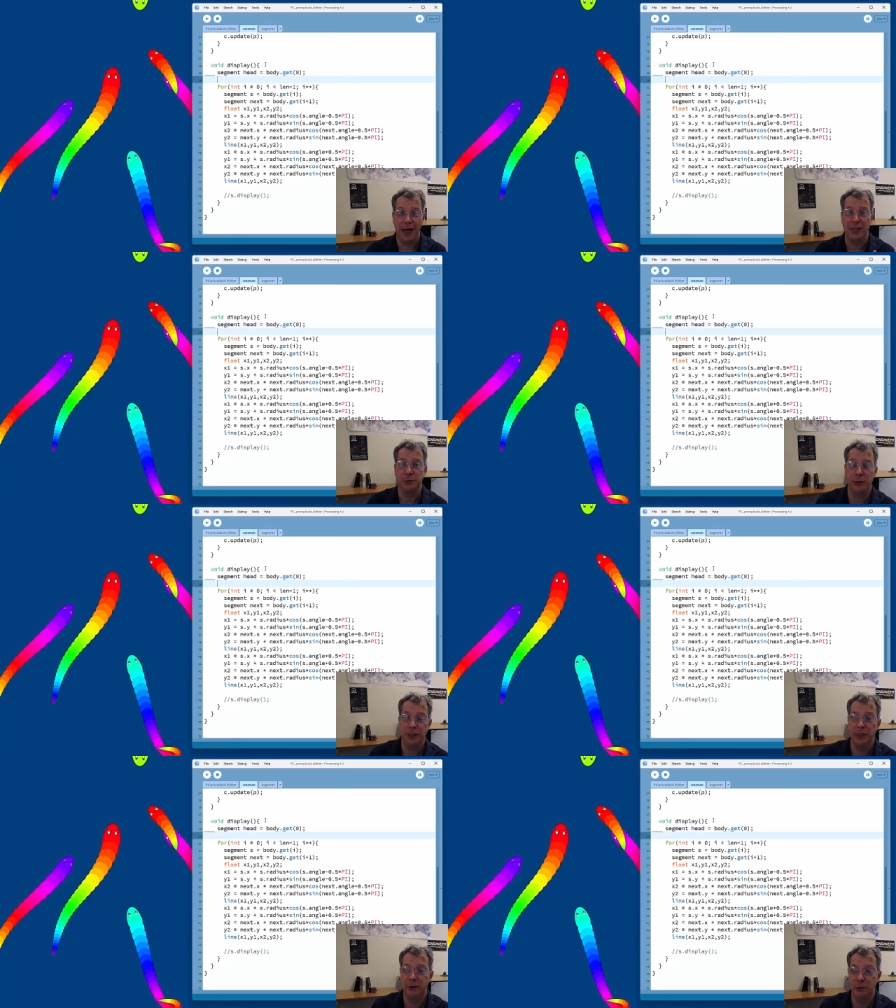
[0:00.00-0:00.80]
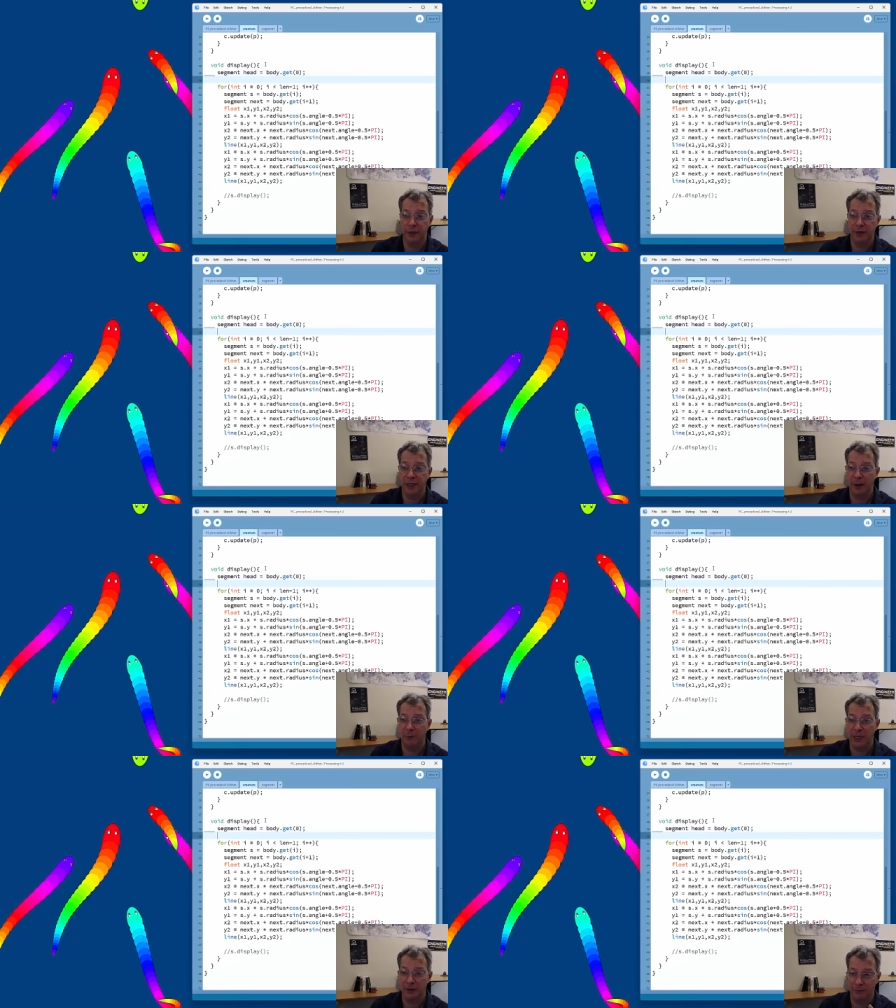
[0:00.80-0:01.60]
as we did with the
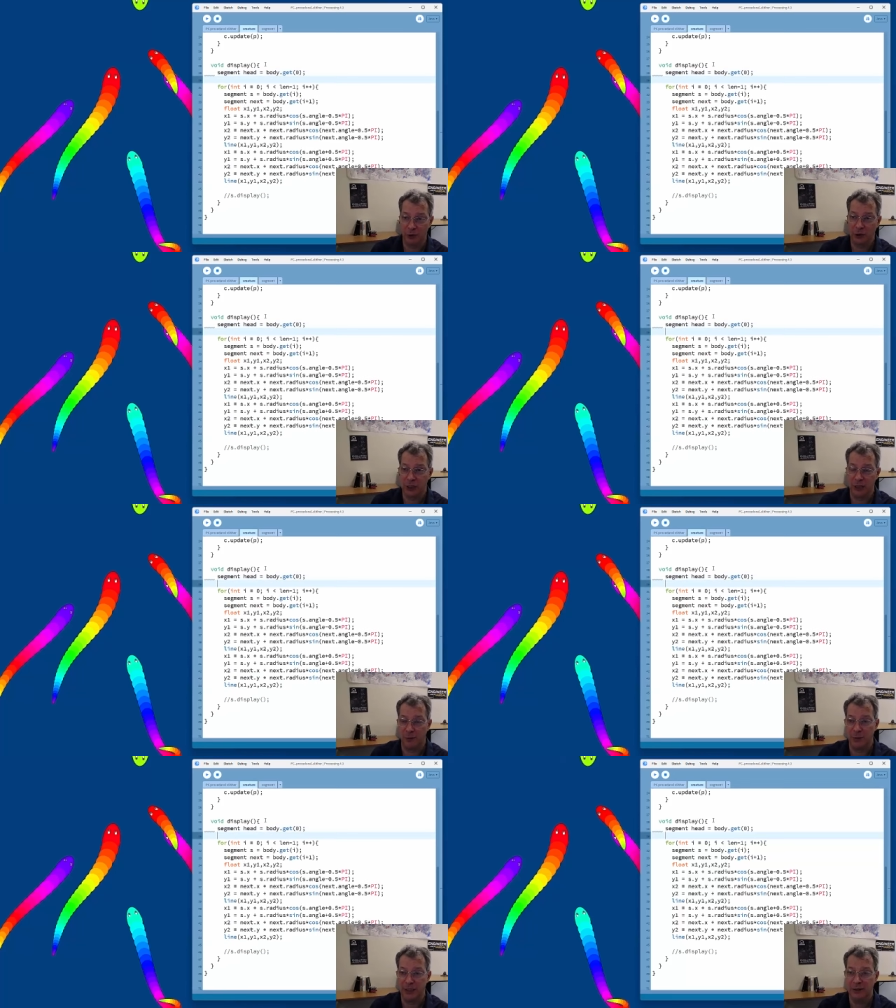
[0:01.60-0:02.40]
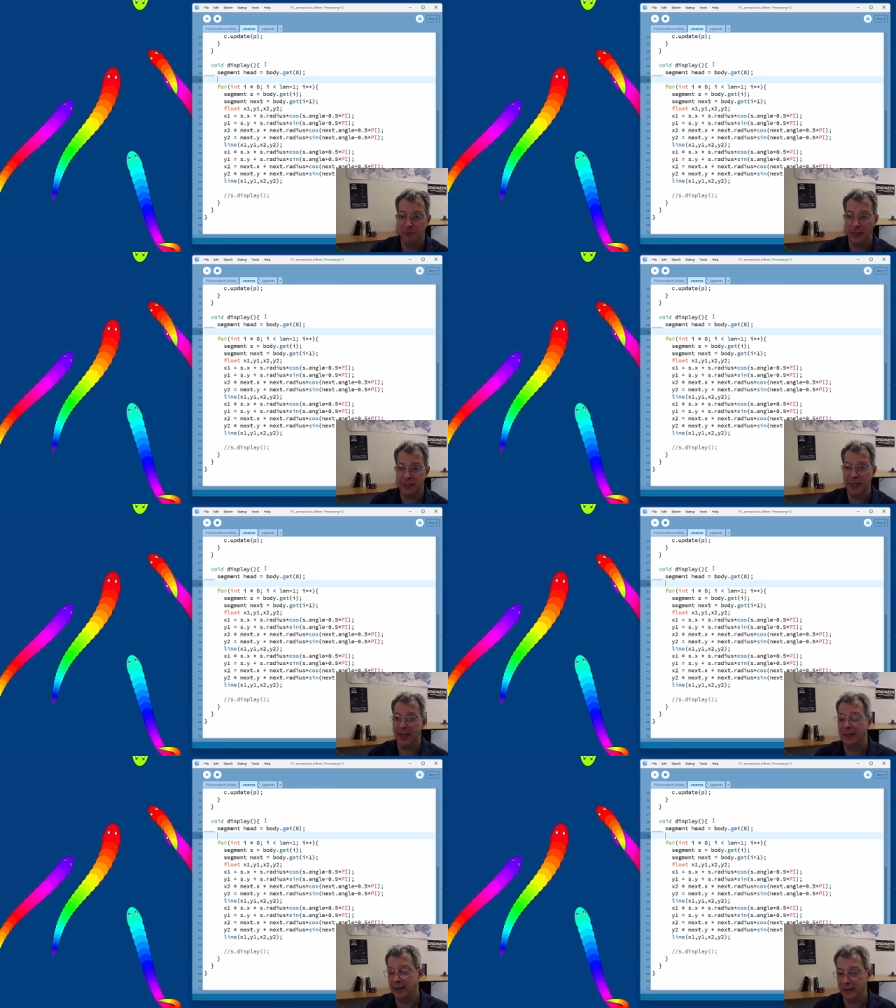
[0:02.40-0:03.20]
update function, I'll begin by
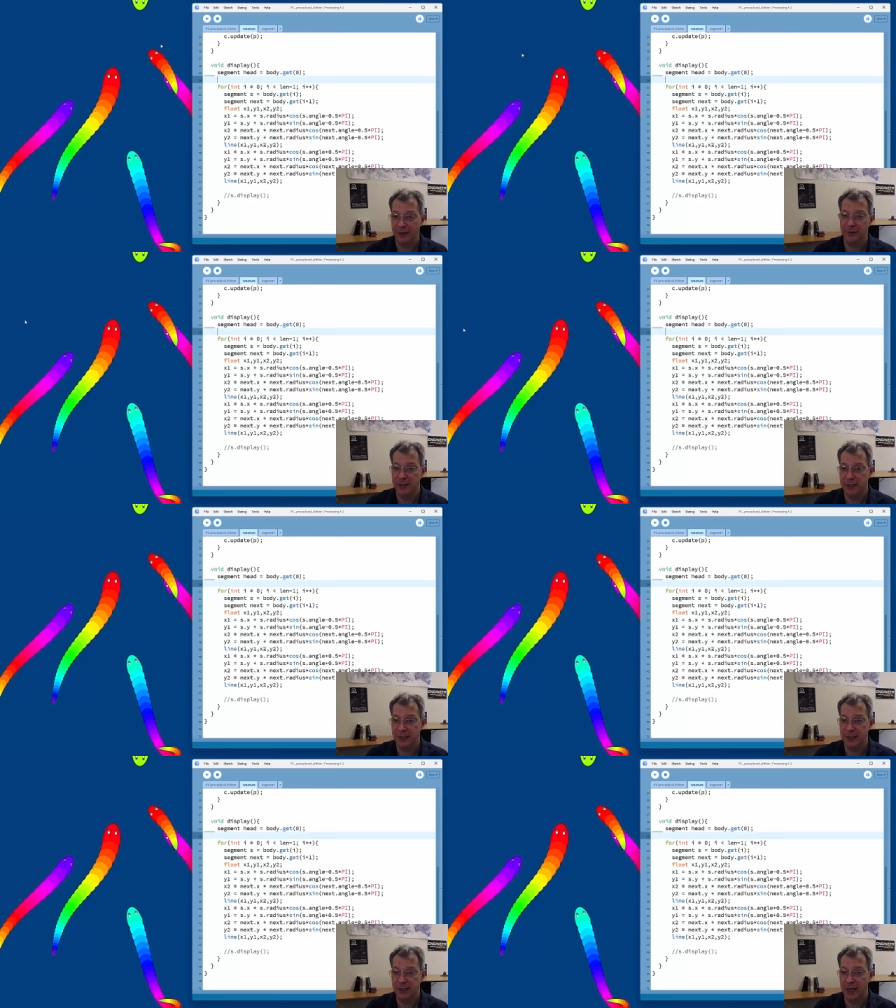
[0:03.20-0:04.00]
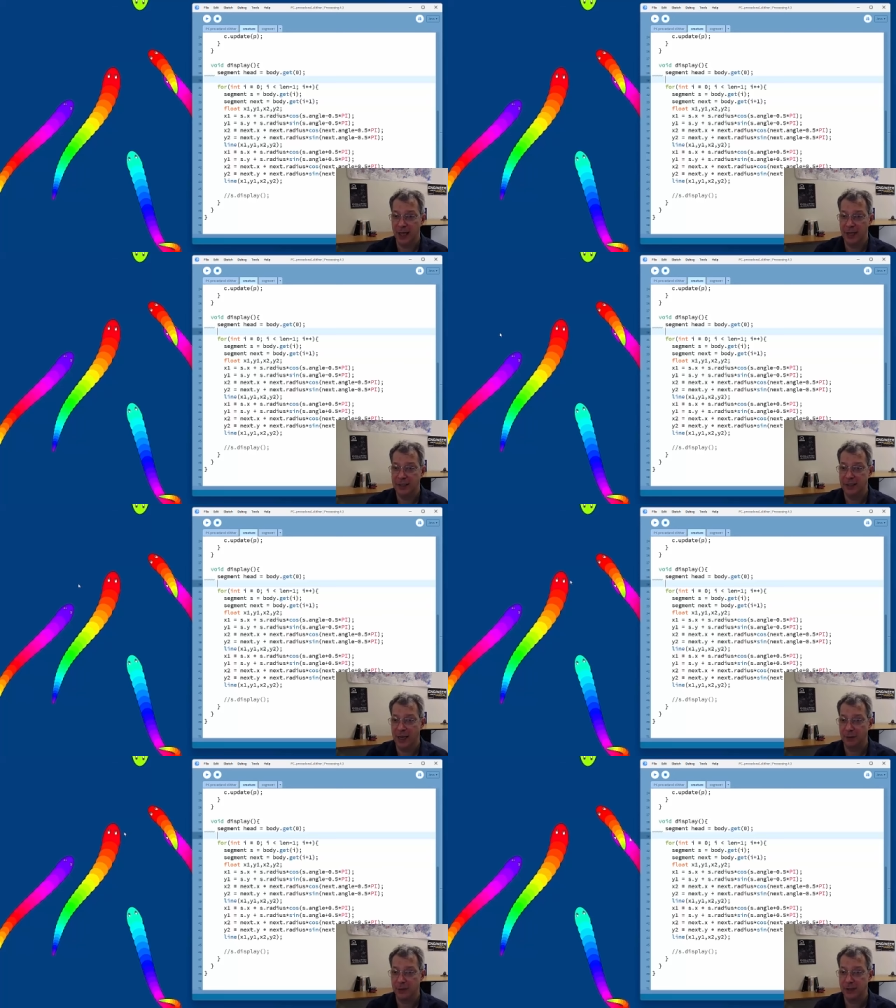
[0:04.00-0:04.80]
getting the head
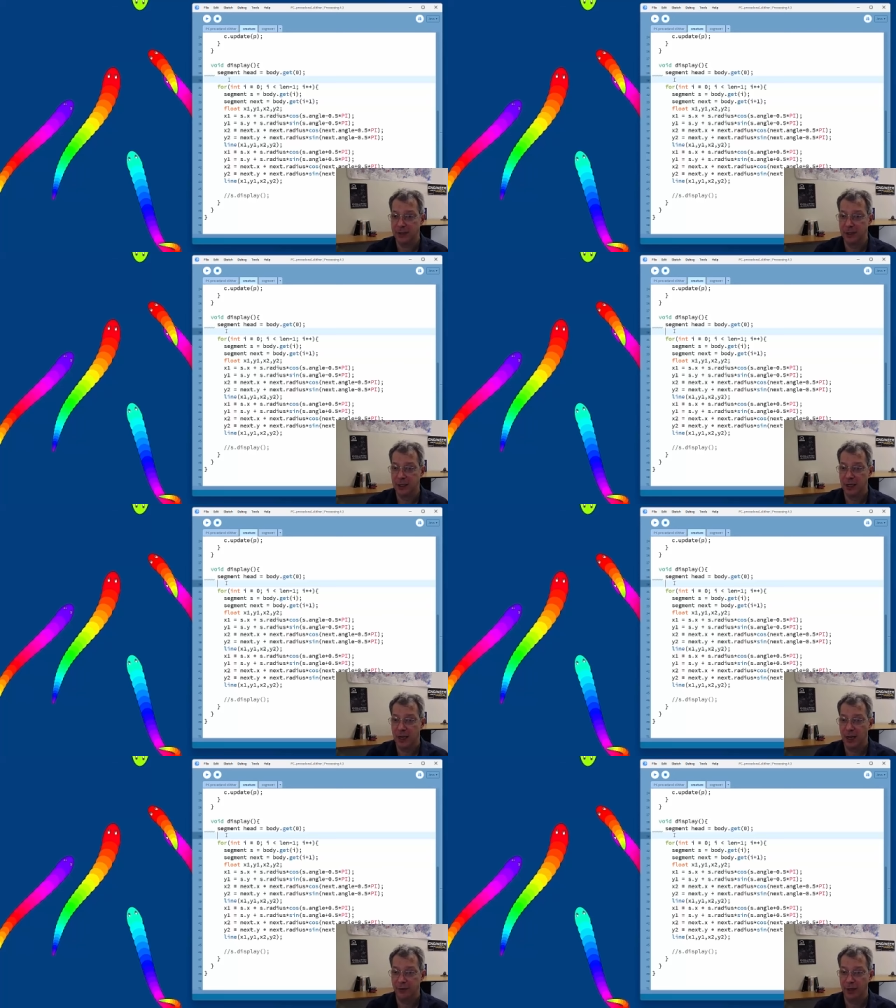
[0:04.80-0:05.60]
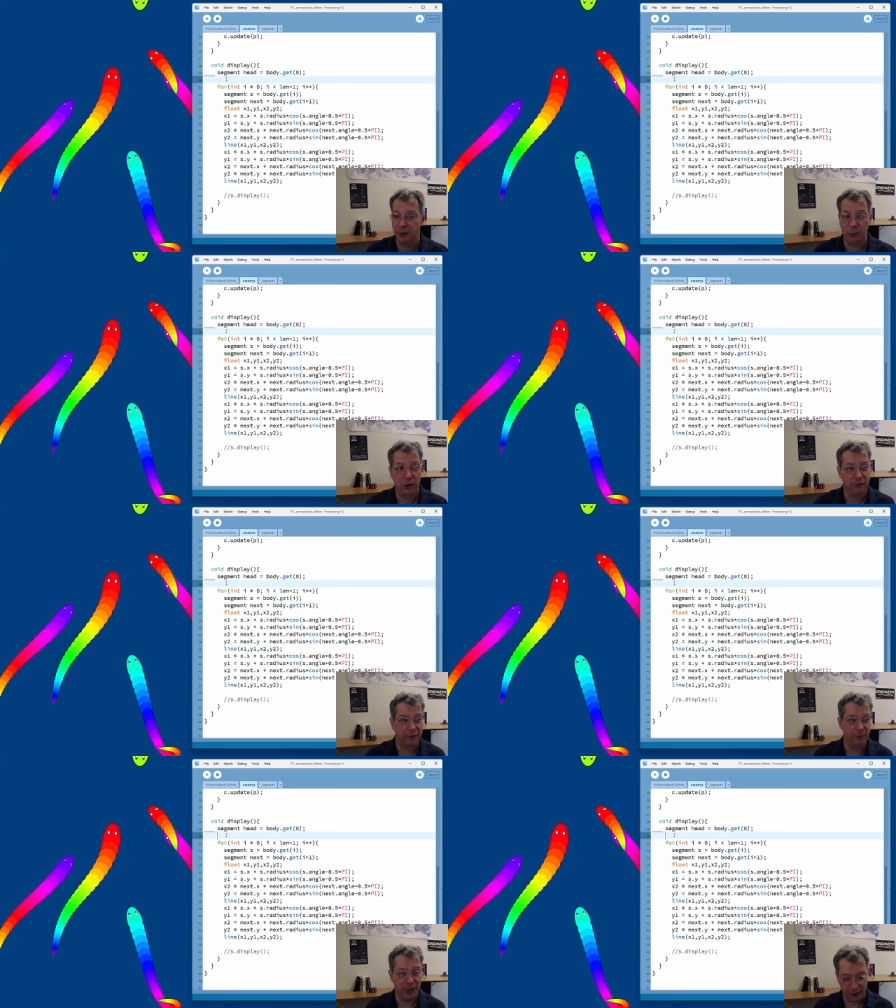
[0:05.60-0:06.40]
segment and then work
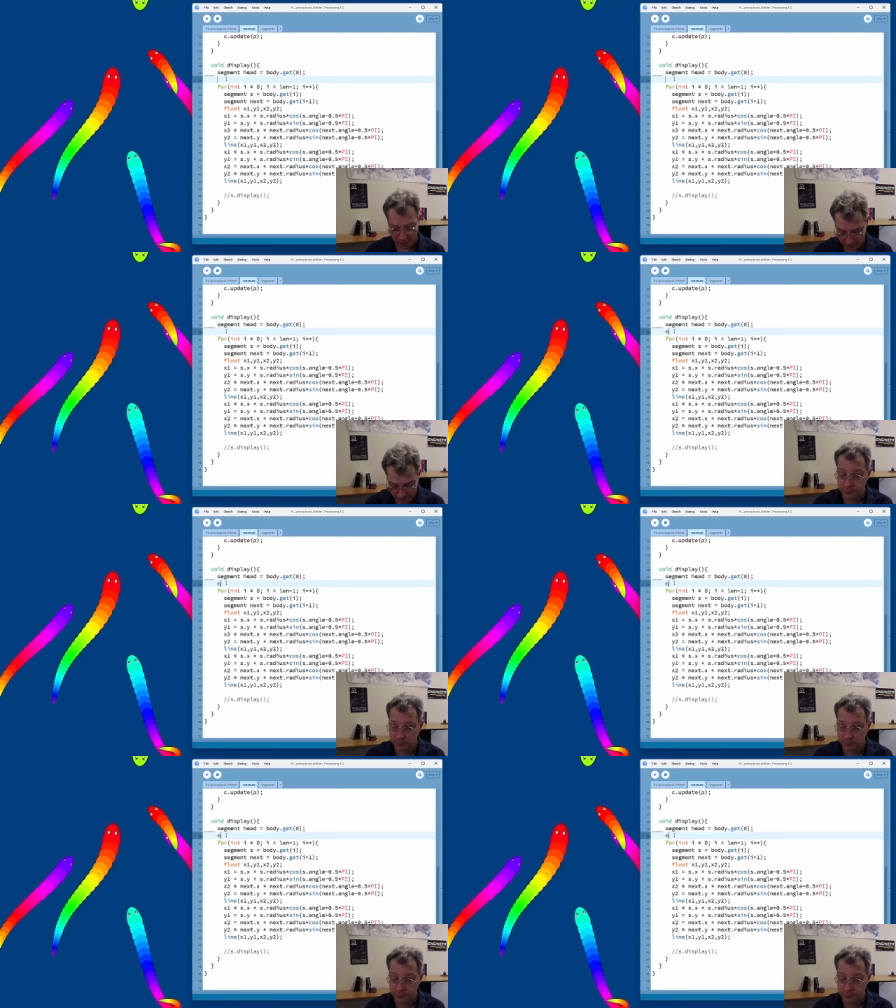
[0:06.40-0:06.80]
from there.